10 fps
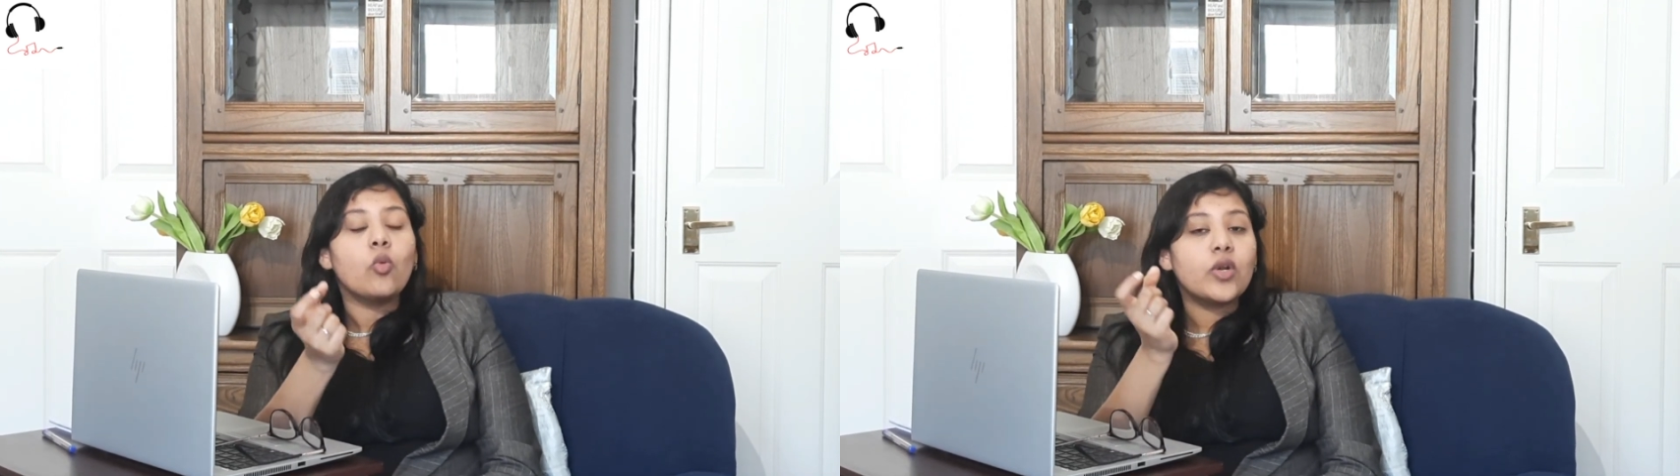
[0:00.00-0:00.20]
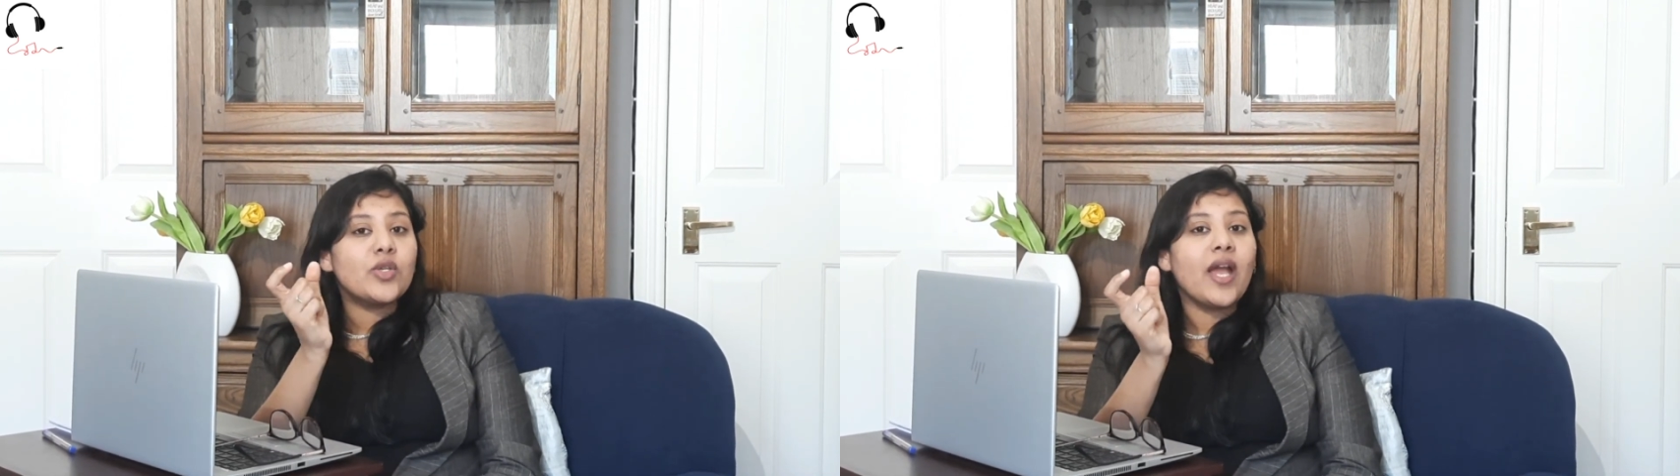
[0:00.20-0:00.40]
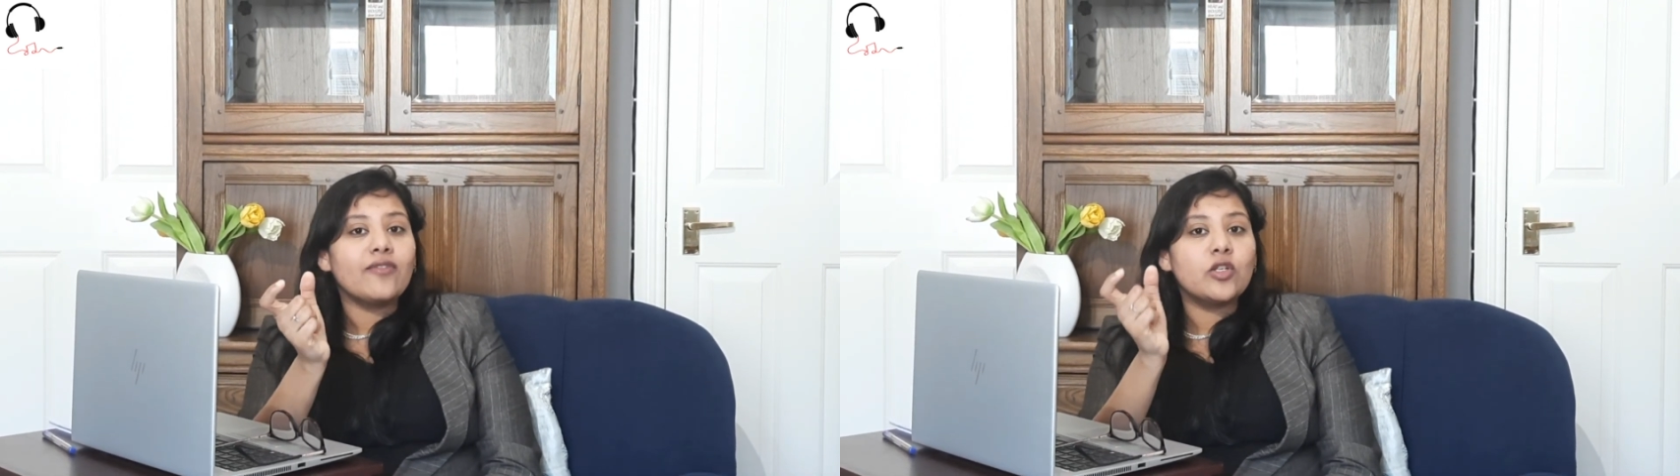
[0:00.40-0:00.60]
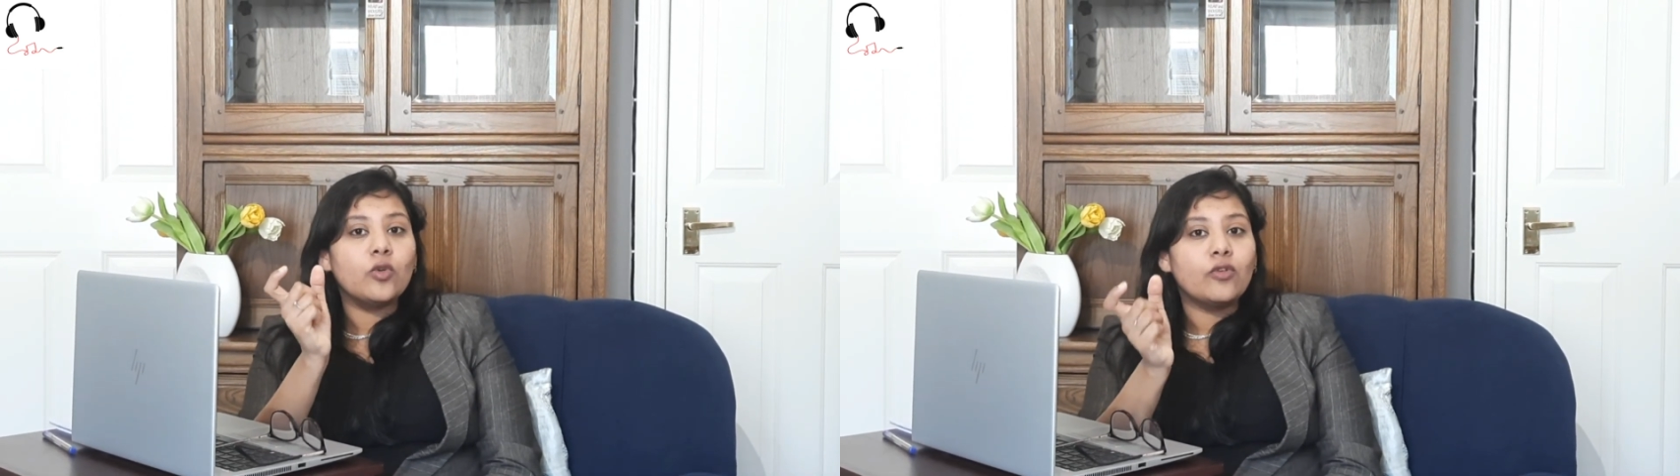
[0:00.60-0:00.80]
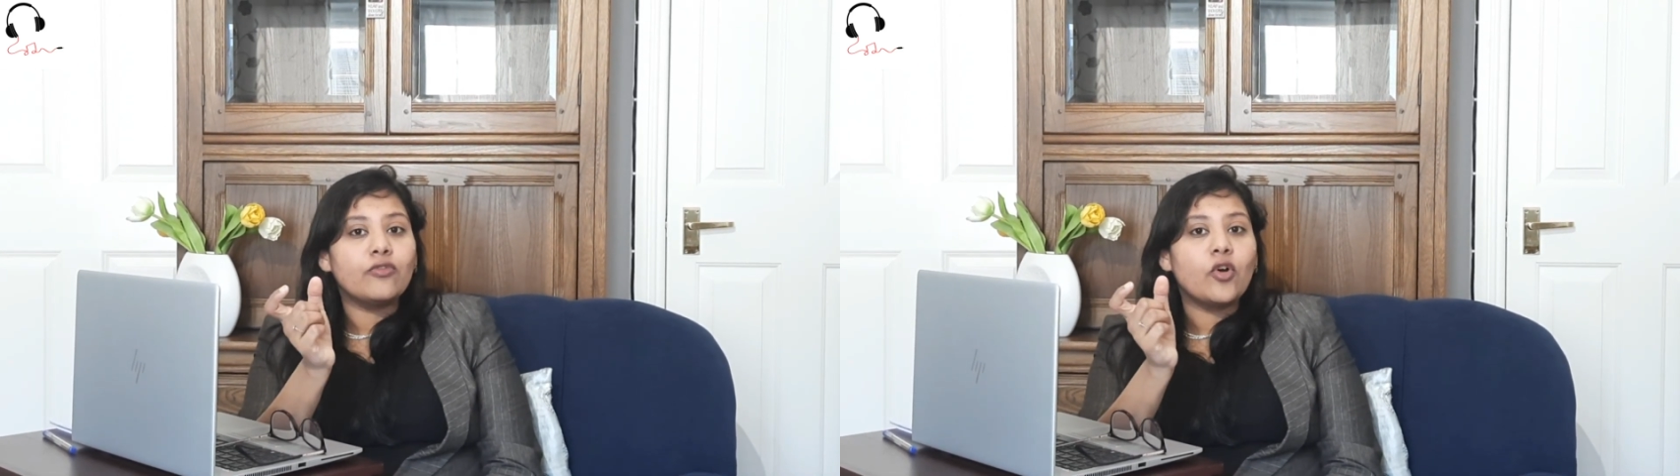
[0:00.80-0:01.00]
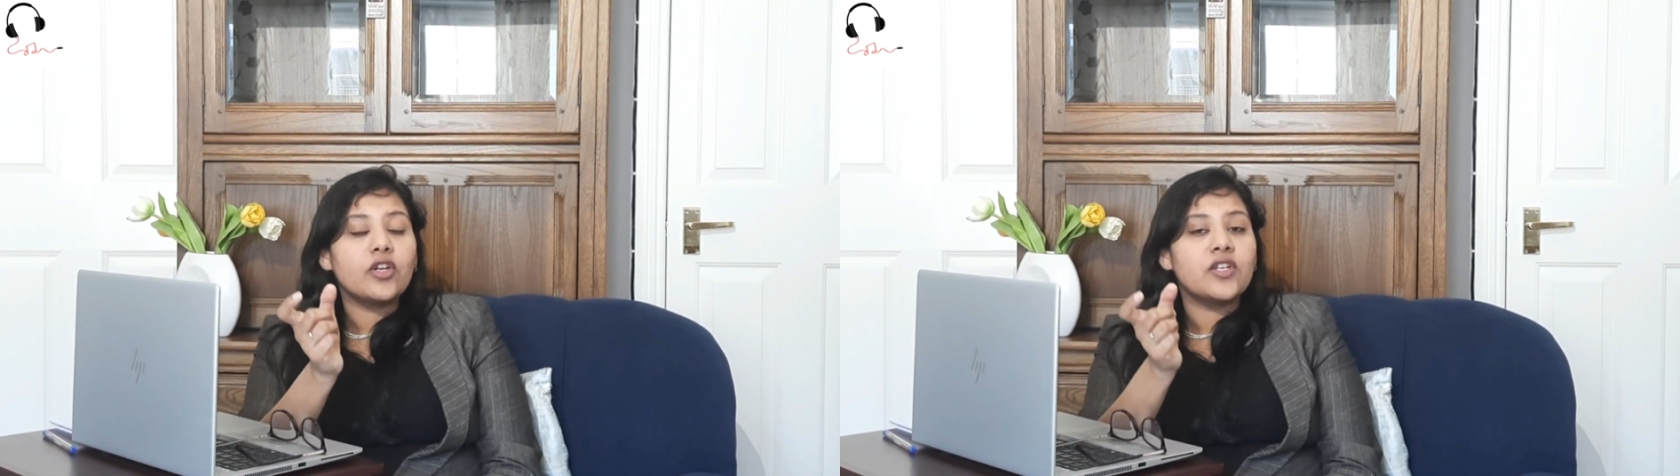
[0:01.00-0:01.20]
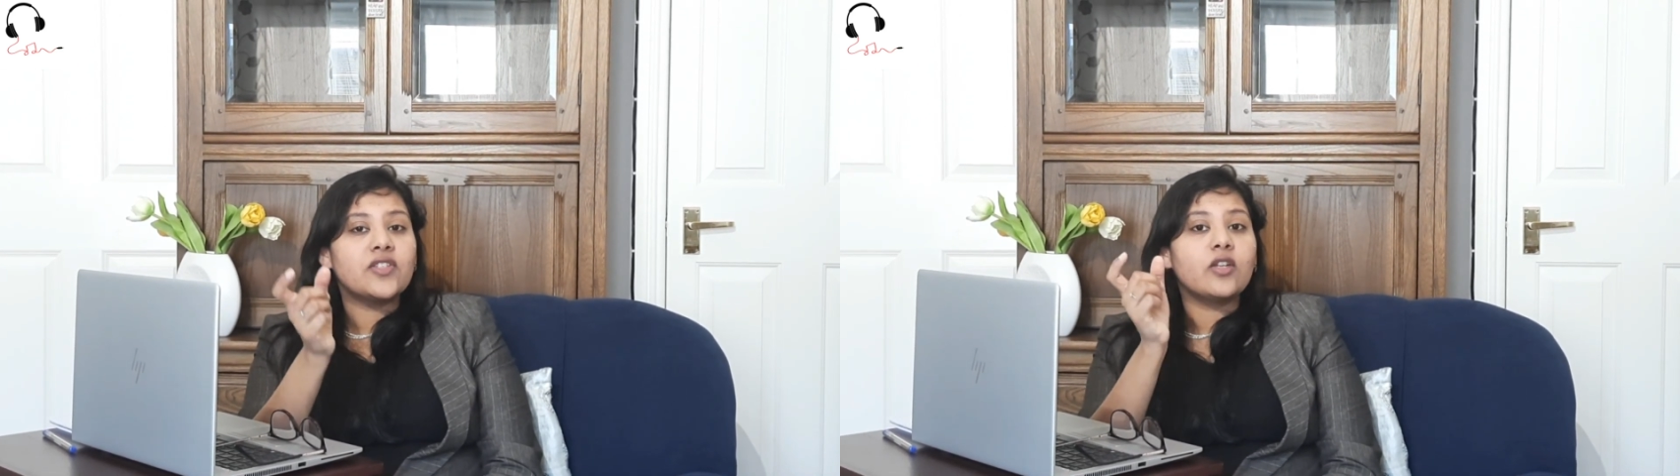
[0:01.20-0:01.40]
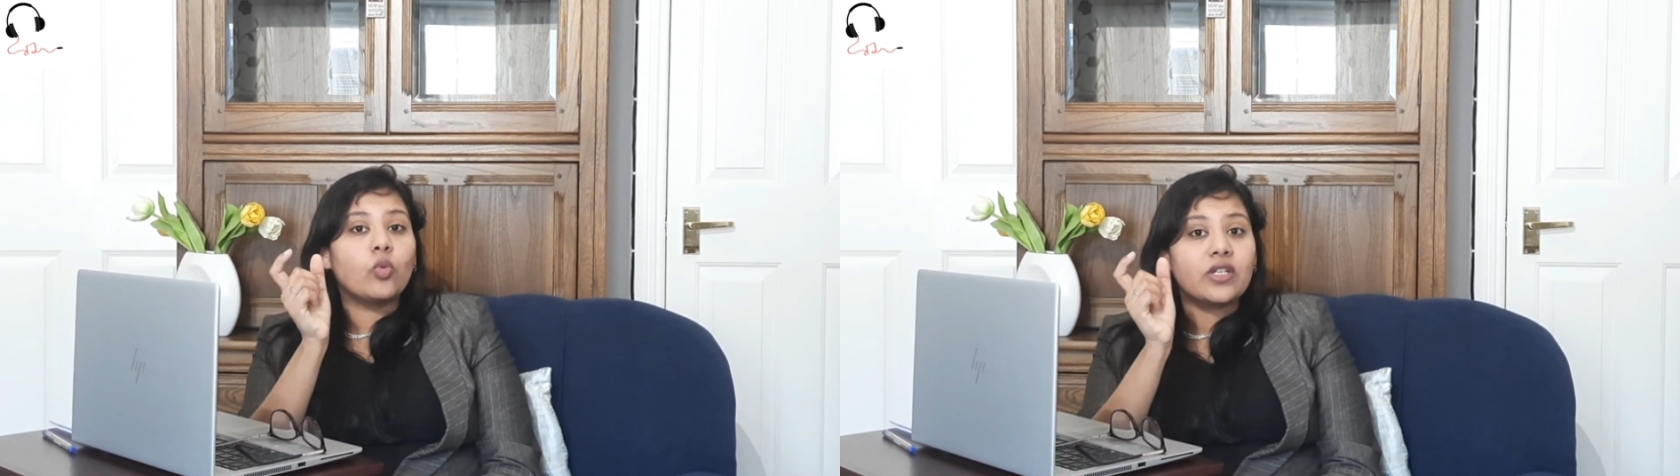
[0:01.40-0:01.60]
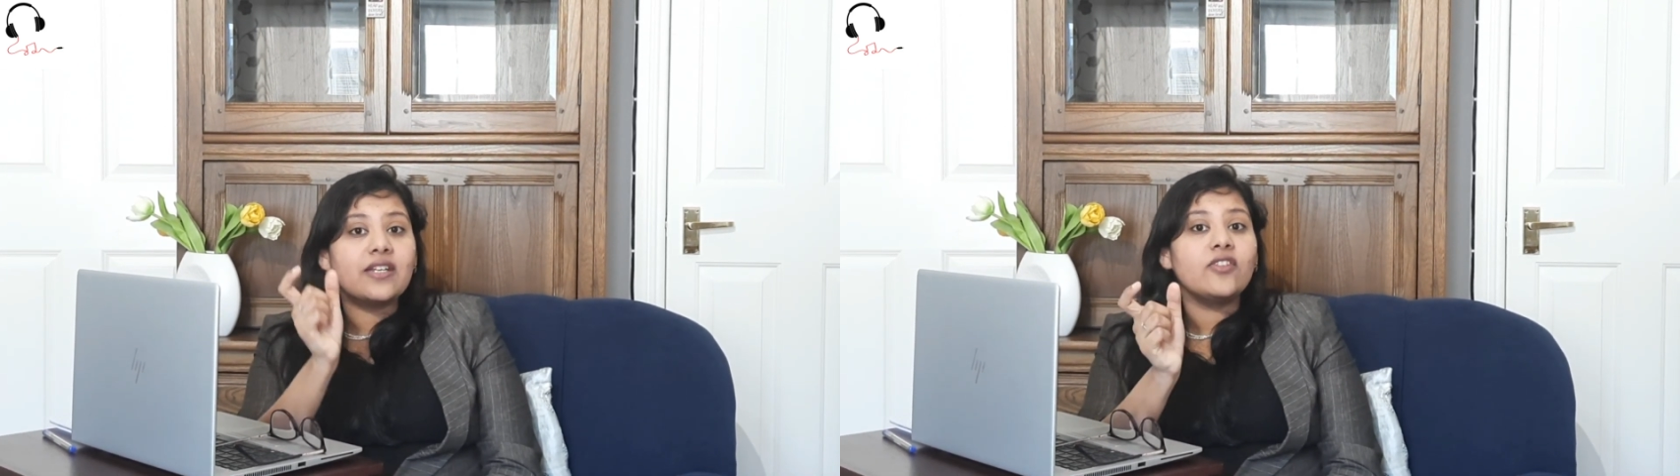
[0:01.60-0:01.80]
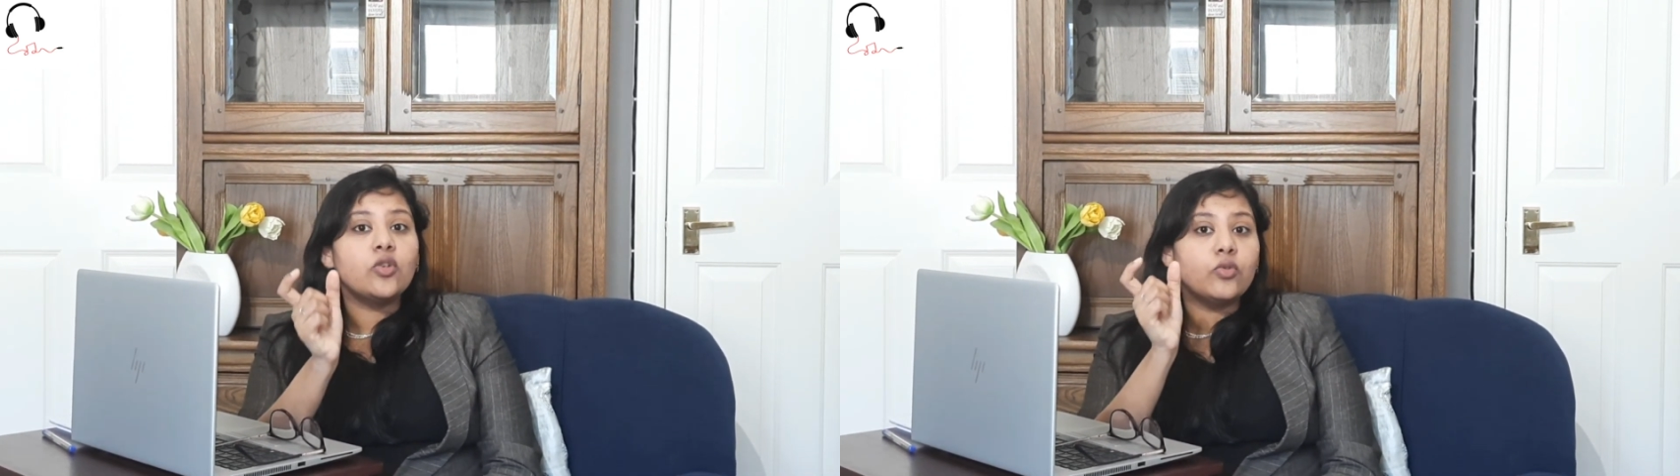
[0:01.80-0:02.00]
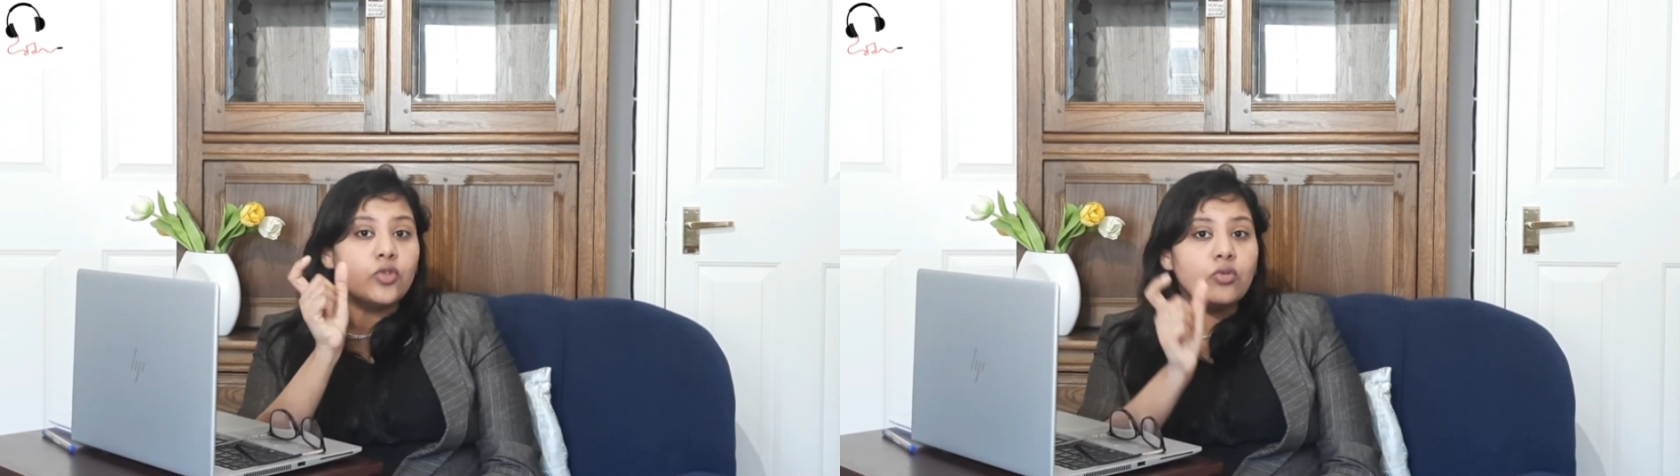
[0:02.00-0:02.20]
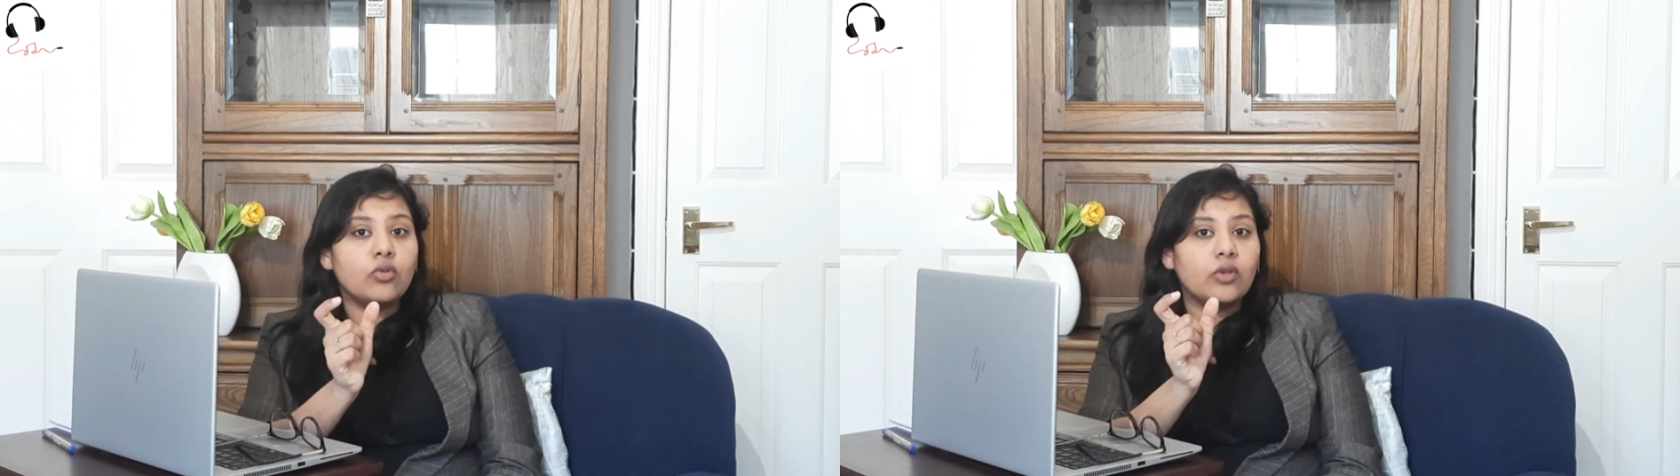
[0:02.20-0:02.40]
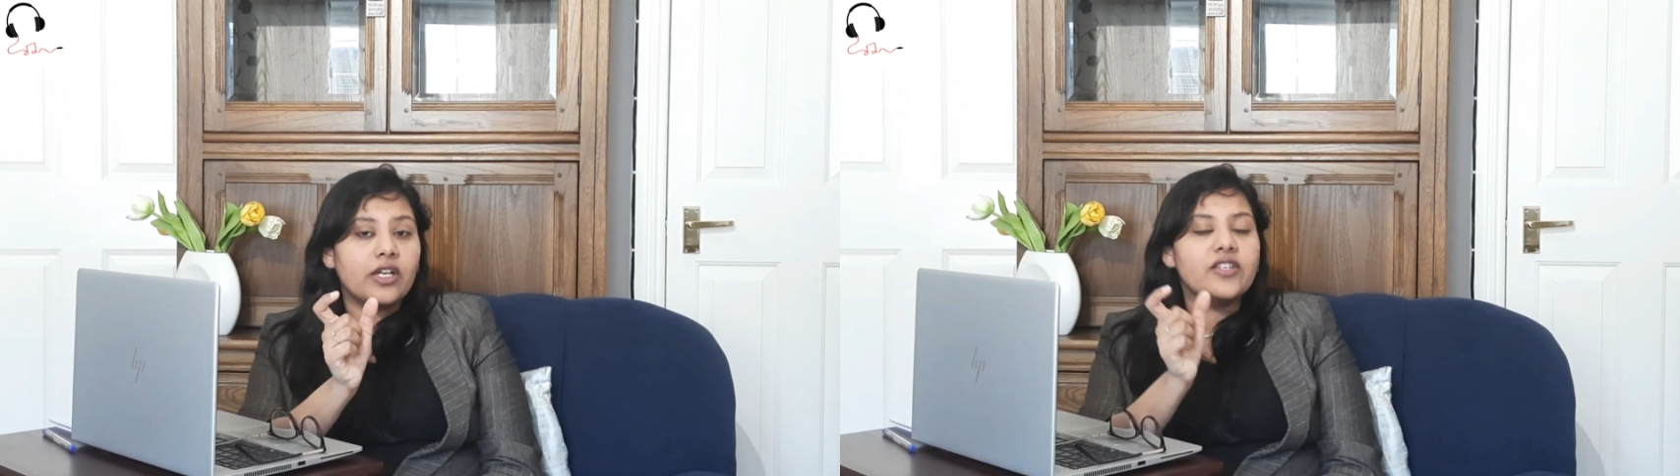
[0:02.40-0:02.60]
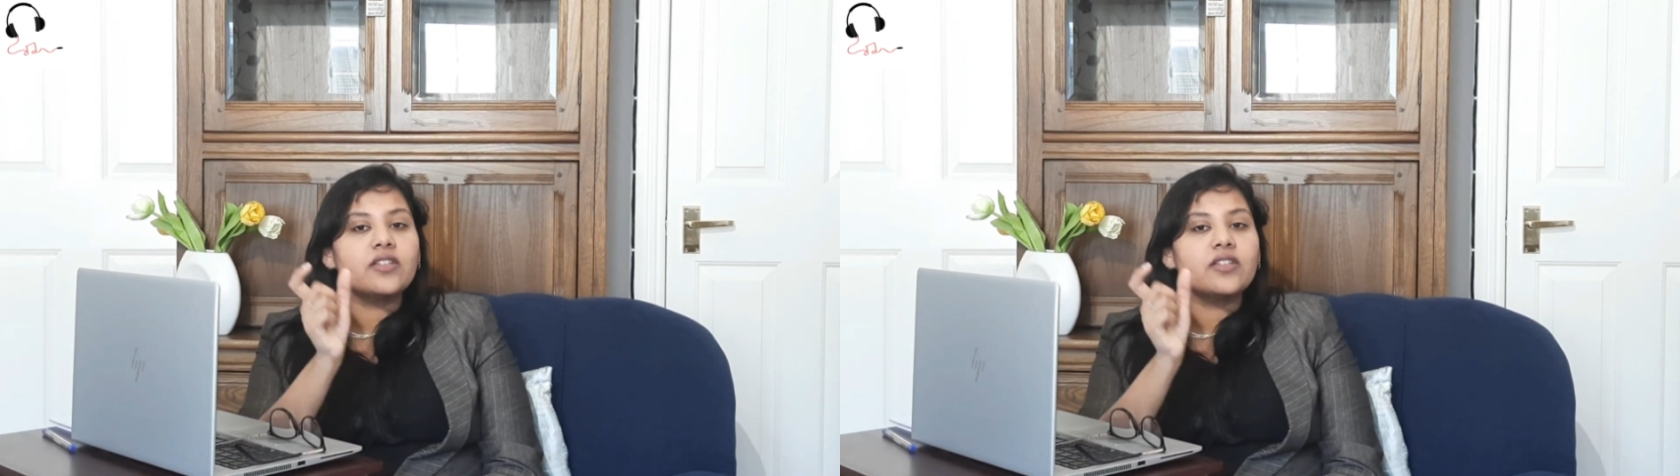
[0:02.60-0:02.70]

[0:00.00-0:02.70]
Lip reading: what you have to look for is that whatever you do